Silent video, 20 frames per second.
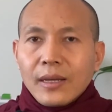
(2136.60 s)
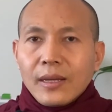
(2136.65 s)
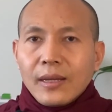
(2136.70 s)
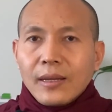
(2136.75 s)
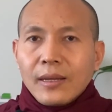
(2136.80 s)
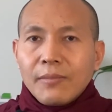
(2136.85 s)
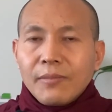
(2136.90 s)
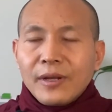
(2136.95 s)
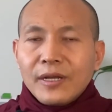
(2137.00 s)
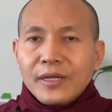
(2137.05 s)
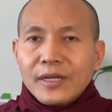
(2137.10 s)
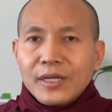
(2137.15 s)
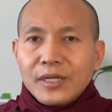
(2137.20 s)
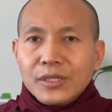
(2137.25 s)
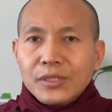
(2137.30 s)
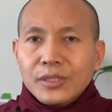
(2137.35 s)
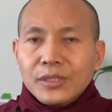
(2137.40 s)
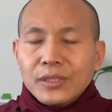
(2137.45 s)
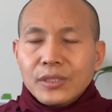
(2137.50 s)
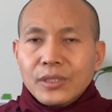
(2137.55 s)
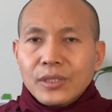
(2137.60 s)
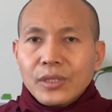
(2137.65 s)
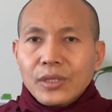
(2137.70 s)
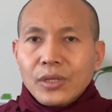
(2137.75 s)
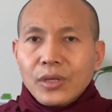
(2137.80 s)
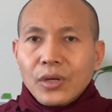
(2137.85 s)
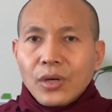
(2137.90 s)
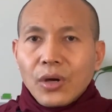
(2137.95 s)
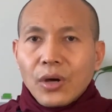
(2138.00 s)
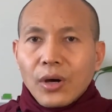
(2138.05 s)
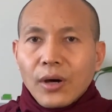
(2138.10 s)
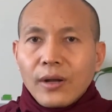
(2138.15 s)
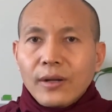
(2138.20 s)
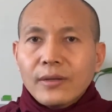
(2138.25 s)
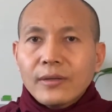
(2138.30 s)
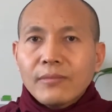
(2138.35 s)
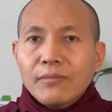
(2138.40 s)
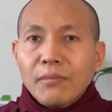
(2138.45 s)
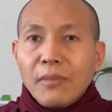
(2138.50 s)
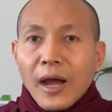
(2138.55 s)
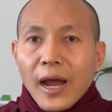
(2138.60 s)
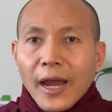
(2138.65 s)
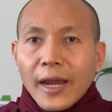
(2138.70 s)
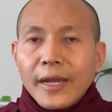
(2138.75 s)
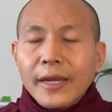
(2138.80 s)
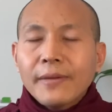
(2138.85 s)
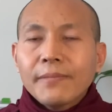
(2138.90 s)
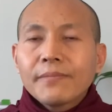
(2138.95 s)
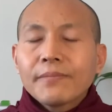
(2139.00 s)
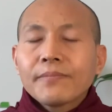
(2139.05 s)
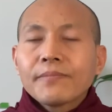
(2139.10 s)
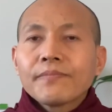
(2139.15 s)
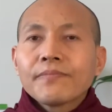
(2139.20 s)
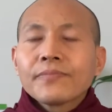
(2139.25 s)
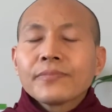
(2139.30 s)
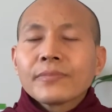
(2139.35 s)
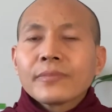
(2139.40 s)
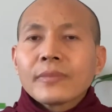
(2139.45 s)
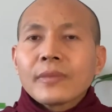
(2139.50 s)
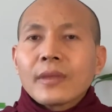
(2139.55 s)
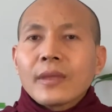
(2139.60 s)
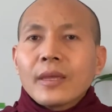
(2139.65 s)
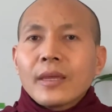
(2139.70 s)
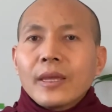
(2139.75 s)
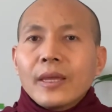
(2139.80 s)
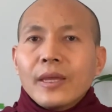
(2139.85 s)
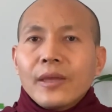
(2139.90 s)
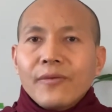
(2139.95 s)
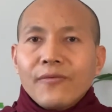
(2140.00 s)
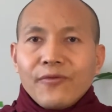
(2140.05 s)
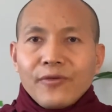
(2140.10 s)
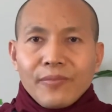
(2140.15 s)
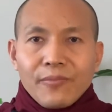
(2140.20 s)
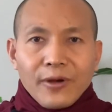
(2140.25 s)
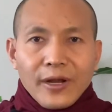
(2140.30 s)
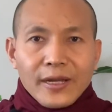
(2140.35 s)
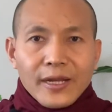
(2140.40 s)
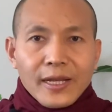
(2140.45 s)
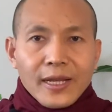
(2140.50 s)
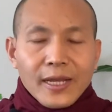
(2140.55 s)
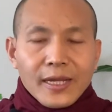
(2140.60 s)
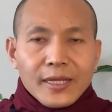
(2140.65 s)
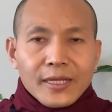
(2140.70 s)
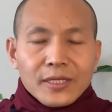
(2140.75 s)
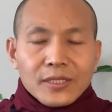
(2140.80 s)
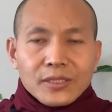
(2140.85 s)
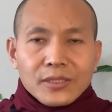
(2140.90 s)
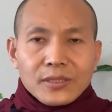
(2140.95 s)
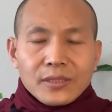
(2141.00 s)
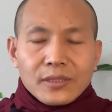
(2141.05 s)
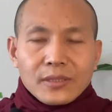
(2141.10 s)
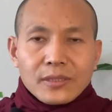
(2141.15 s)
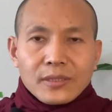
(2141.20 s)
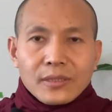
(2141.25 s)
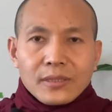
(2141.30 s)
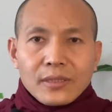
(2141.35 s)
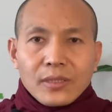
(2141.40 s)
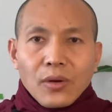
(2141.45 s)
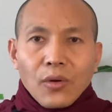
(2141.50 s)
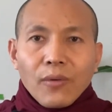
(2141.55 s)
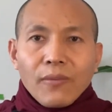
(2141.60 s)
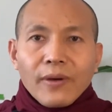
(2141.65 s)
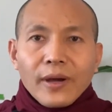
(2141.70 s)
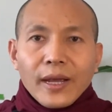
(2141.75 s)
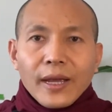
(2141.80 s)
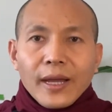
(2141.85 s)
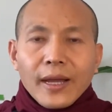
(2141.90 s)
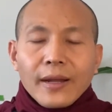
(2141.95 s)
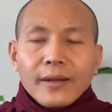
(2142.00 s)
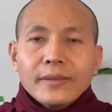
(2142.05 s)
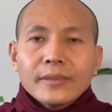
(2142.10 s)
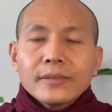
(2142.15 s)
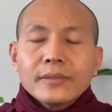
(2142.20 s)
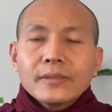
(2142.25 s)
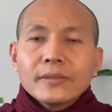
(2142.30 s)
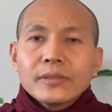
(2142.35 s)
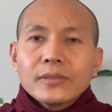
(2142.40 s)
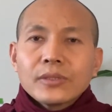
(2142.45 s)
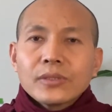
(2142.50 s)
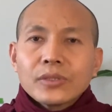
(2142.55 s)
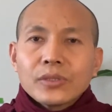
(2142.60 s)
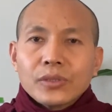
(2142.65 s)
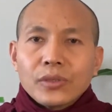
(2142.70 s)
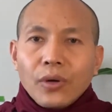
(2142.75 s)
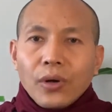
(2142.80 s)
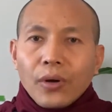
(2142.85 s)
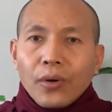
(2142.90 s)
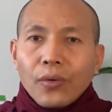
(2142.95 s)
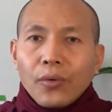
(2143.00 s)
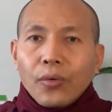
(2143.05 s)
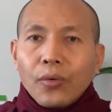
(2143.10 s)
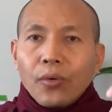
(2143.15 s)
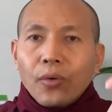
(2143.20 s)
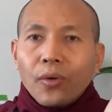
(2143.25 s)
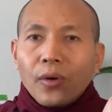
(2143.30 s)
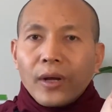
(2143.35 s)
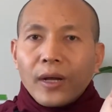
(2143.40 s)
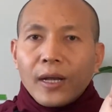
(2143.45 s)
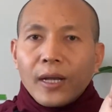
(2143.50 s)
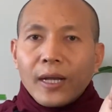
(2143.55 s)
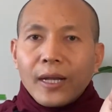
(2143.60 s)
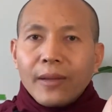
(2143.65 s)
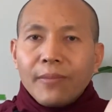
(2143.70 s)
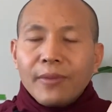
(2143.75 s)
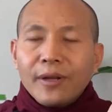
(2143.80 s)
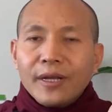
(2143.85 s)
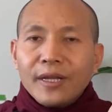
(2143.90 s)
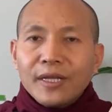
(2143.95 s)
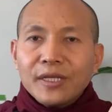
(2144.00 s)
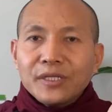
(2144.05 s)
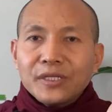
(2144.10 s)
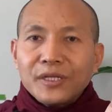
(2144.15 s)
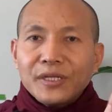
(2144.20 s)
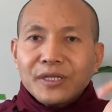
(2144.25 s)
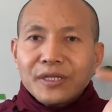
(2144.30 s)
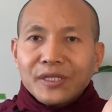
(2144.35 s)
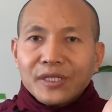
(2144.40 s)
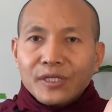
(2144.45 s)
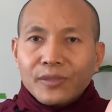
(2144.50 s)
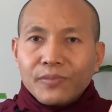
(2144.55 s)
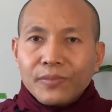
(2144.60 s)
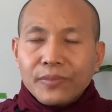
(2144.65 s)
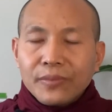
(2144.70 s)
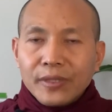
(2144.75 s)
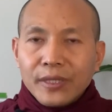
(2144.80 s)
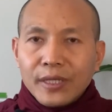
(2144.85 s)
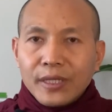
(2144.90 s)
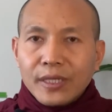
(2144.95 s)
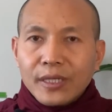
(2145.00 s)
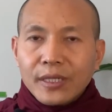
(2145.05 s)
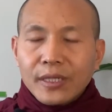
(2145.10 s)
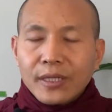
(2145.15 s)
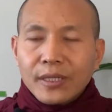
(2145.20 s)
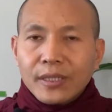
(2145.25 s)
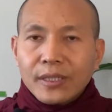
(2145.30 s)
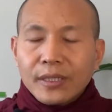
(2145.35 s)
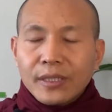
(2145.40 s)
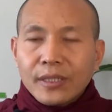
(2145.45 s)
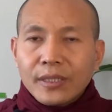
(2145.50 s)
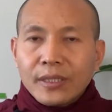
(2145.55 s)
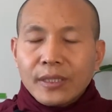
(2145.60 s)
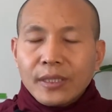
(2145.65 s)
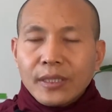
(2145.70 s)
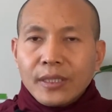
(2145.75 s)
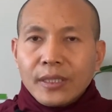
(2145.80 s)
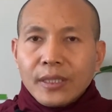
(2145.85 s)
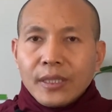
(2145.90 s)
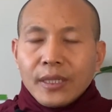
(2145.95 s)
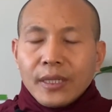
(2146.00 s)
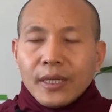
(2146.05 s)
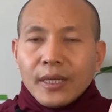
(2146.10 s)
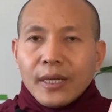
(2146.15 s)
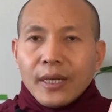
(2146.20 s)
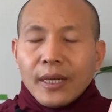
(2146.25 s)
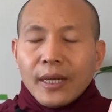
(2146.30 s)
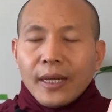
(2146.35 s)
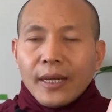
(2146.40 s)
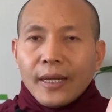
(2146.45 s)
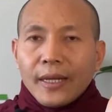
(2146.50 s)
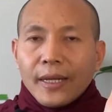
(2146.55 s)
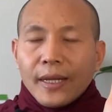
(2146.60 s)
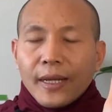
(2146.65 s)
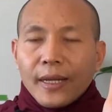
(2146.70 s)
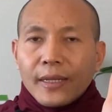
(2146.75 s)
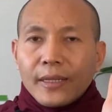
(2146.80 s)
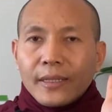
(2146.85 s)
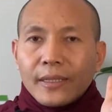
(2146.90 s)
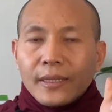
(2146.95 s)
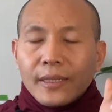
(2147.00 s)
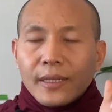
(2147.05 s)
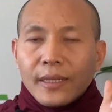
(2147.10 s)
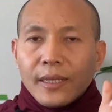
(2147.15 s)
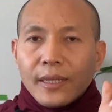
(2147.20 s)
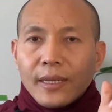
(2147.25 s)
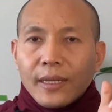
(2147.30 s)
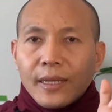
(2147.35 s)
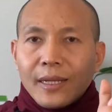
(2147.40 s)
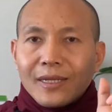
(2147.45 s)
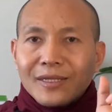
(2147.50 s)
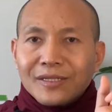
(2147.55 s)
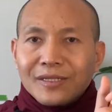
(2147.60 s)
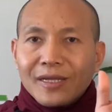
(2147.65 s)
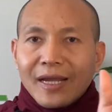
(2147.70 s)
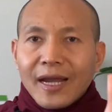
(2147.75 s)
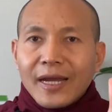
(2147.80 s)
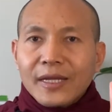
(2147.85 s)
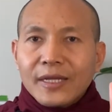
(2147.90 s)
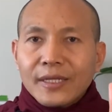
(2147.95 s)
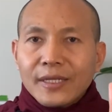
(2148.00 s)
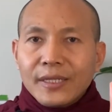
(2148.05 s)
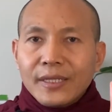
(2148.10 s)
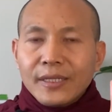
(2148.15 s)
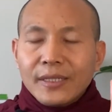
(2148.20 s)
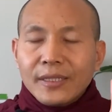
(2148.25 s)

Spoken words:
meditation on mind. If we practice like this, overcome sorrow, limitation, despair, and then the anxiety,